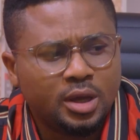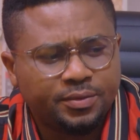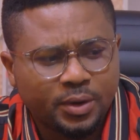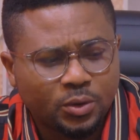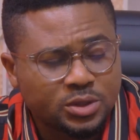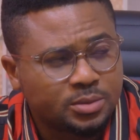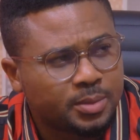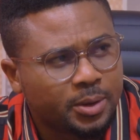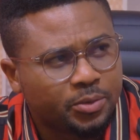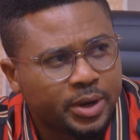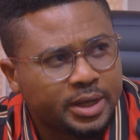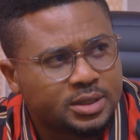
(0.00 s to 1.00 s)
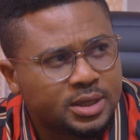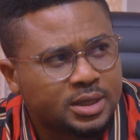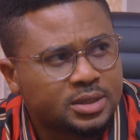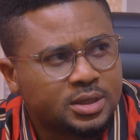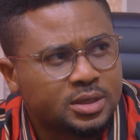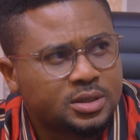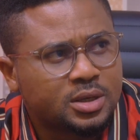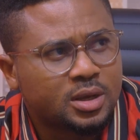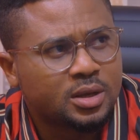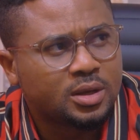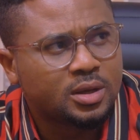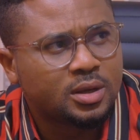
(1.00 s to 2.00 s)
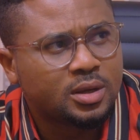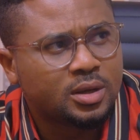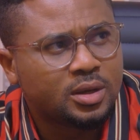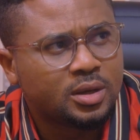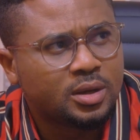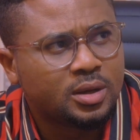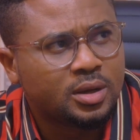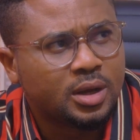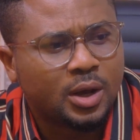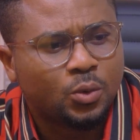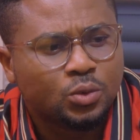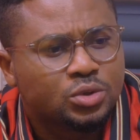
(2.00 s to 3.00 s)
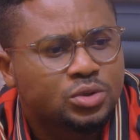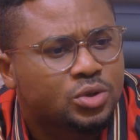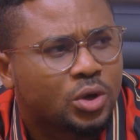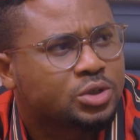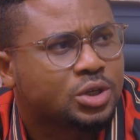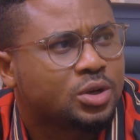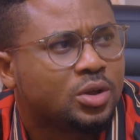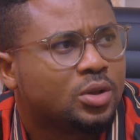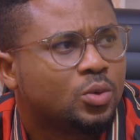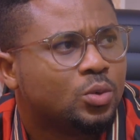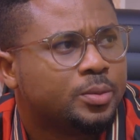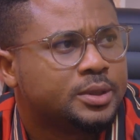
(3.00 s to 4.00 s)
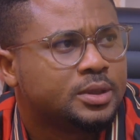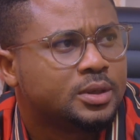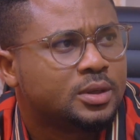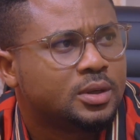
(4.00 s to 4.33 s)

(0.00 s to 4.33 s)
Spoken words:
If I was in my right senses, I wouldn't touch another woman.